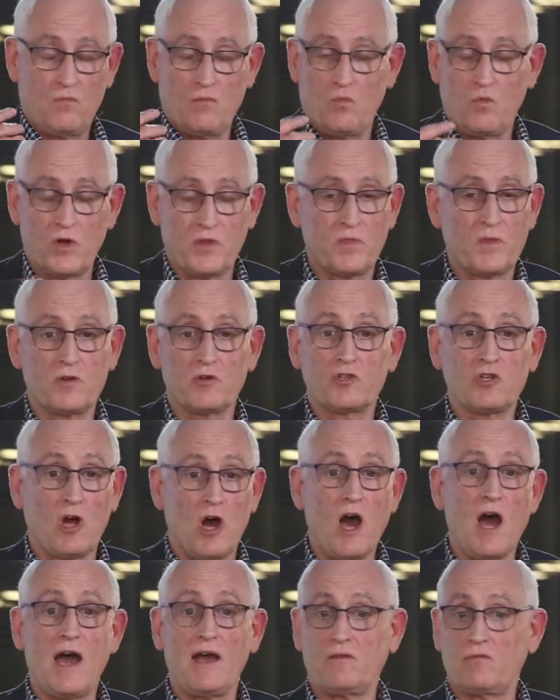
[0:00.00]
what they're
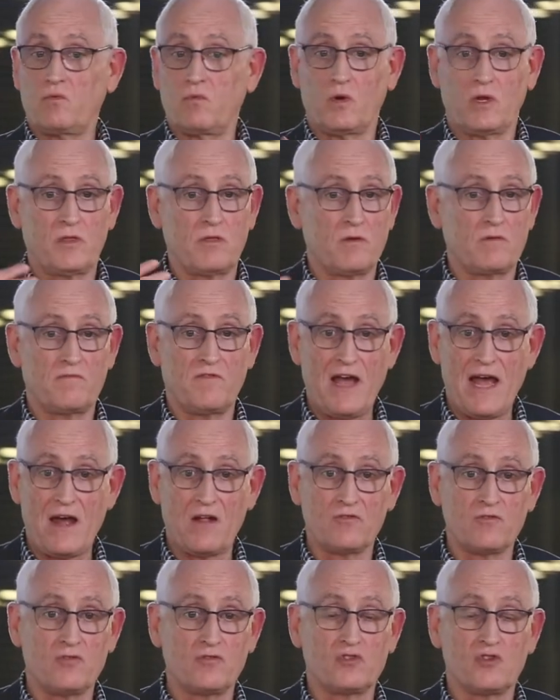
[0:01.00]
taught, what their
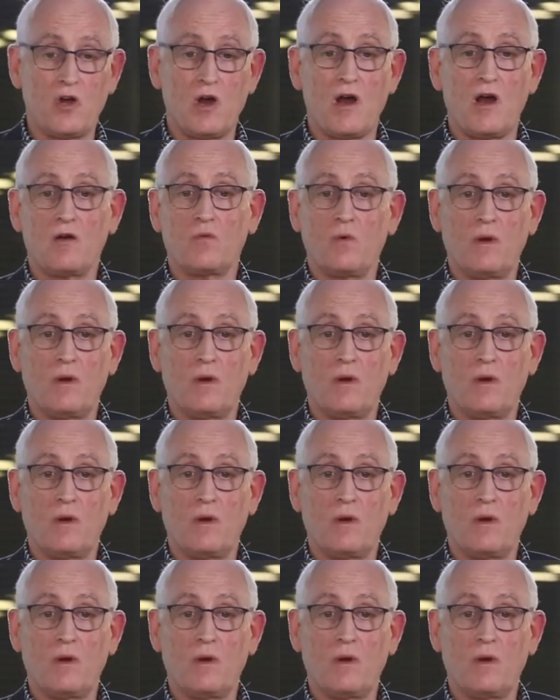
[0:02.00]
values are,